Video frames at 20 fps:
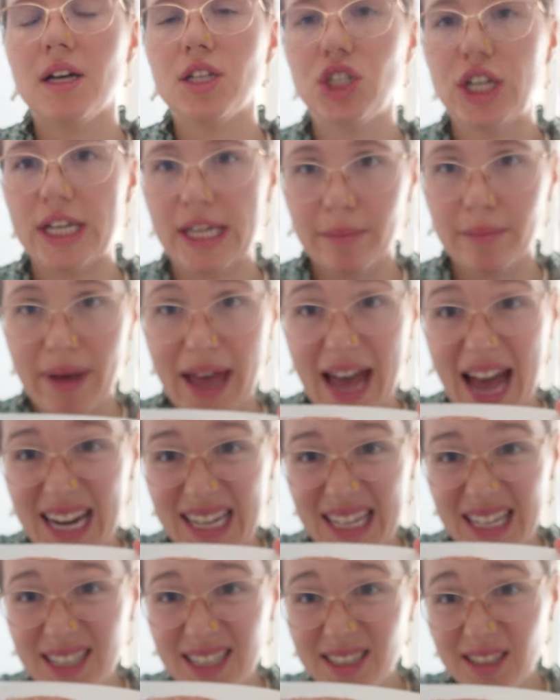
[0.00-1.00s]
chicken
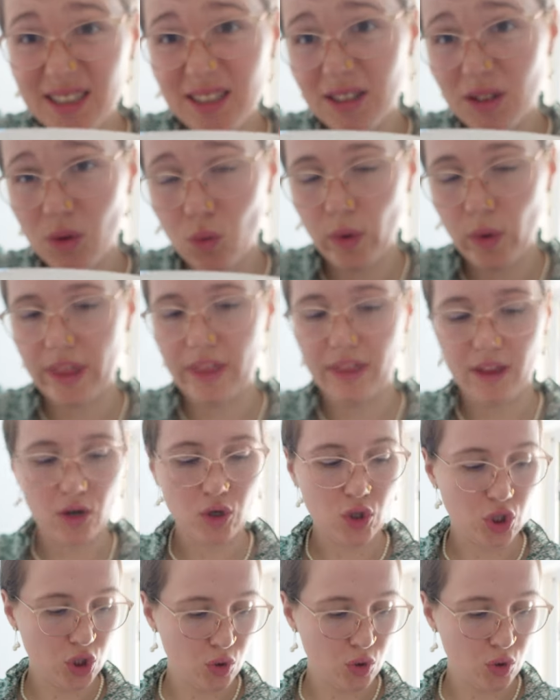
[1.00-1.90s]
patties with